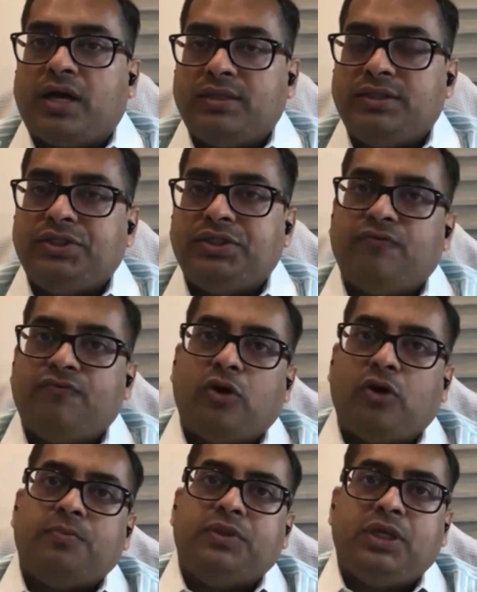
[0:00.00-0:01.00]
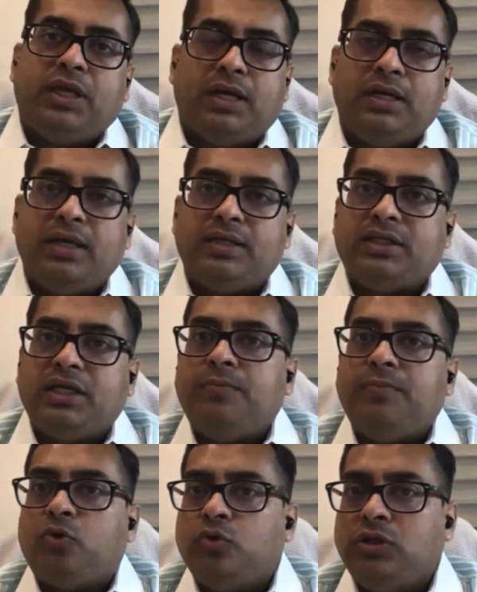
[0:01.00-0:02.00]
to transition from the earlier
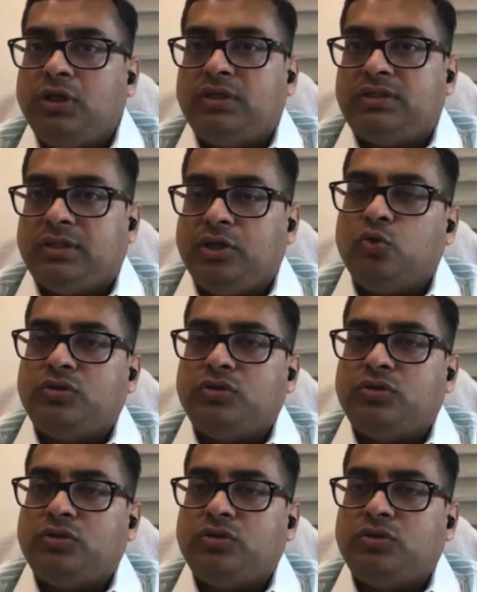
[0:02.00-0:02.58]
scheme to the